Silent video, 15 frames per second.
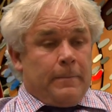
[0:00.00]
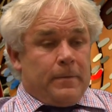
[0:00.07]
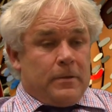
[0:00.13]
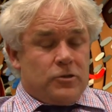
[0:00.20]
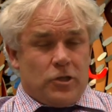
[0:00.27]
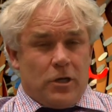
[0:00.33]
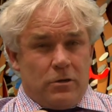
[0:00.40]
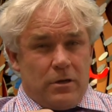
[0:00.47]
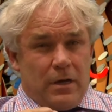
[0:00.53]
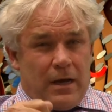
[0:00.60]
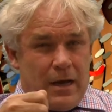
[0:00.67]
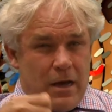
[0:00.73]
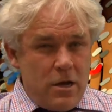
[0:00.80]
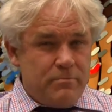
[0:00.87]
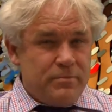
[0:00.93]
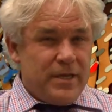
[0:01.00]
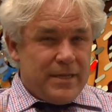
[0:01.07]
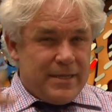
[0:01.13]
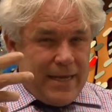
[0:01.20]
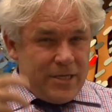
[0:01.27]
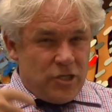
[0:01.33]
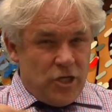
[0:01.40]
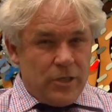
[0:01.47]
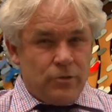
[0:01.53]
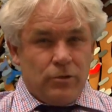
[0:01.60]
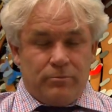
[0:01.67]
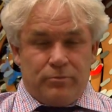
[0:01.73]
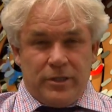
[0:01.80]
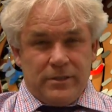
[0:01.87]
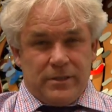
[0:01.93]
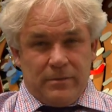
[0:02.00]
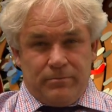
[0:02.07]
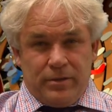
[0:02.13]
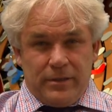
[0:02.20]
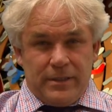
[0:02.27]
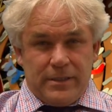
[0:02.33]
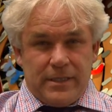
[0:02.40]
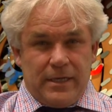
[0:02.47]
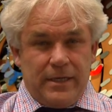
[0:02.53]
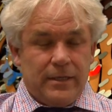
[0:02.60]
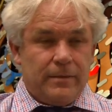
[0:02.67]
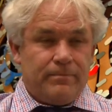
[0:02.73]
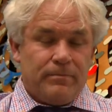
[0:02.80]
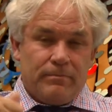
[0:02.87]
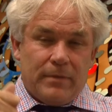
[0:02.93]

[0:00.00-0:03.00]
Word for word: So I hope that that general principle is clear.